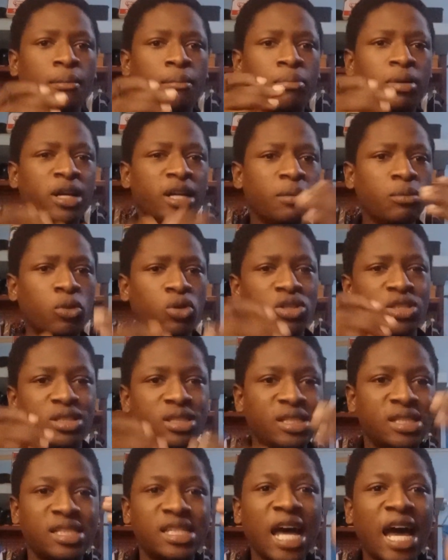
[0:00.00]
pretty much
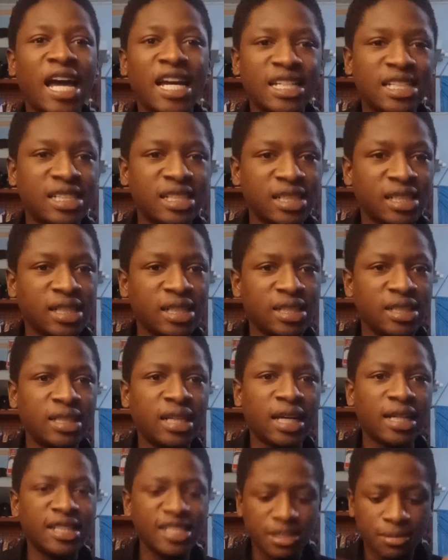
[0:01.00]
decide
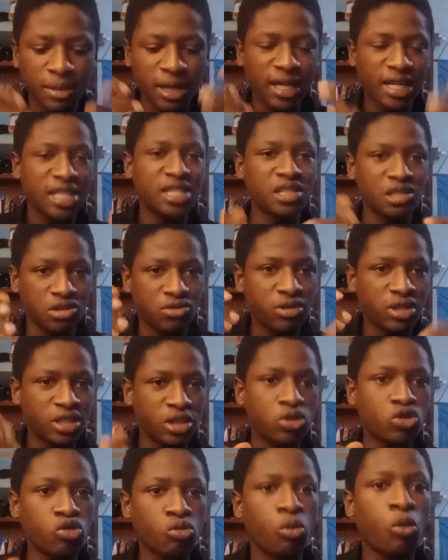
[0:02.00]
that this market is
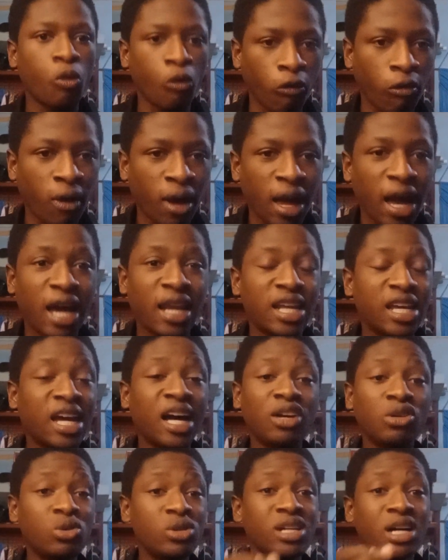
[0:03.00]
ready to move, and it
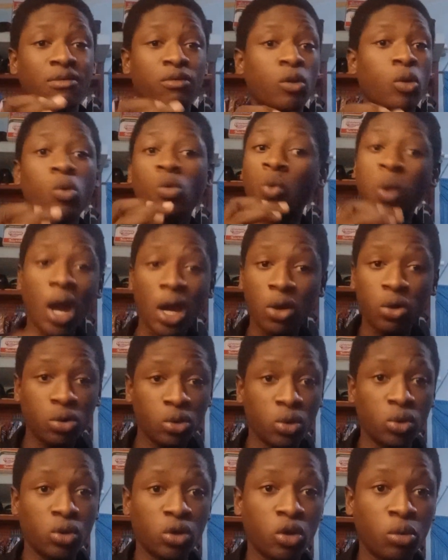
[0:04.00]
can do that for quite a
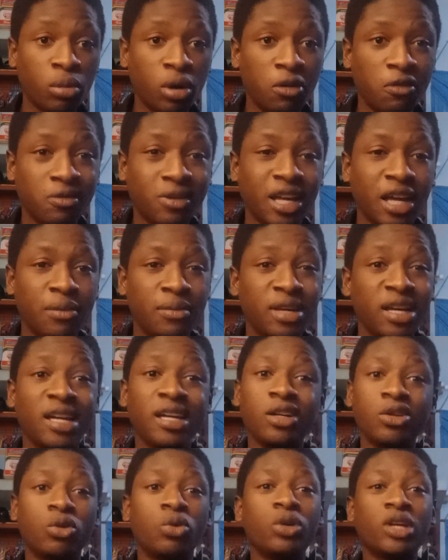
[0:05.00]
long number of time.
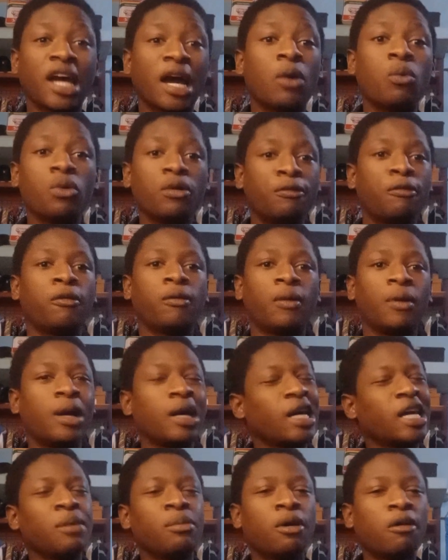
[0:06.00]
You can wait for
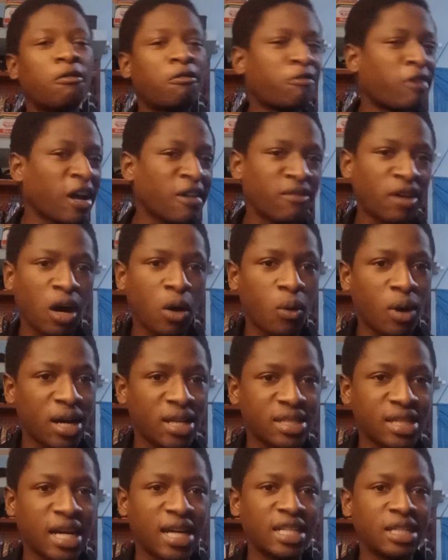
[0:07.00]
about 5
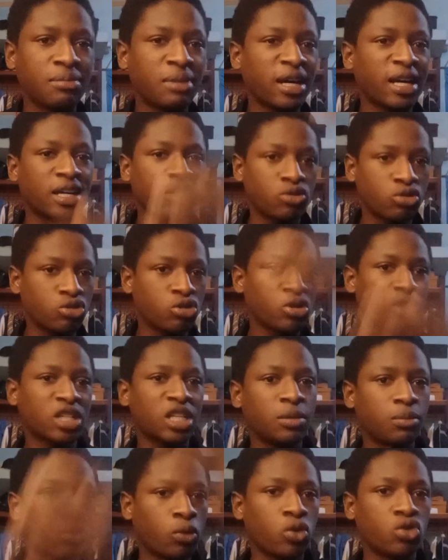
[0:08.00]
hours and the market will just
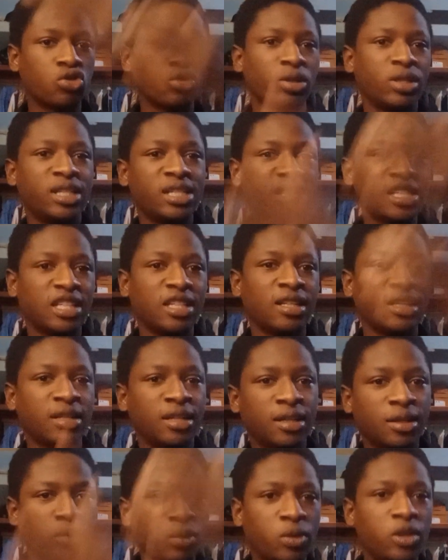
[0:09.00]
keep consolidating
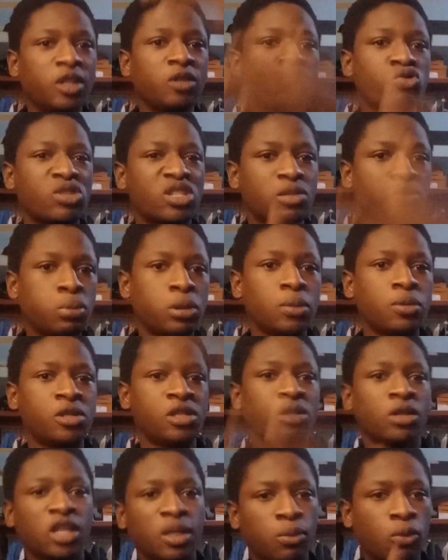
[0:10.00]
within 20
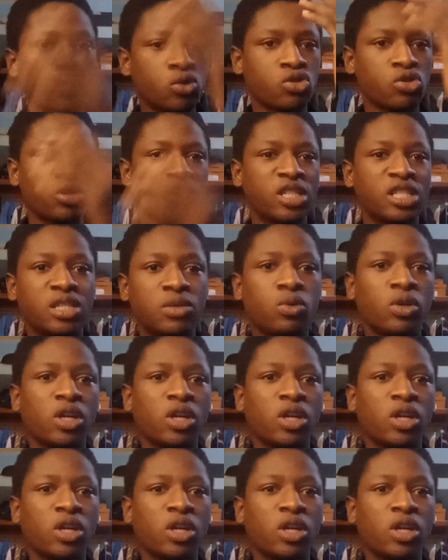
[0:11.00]
pips, keep consolidating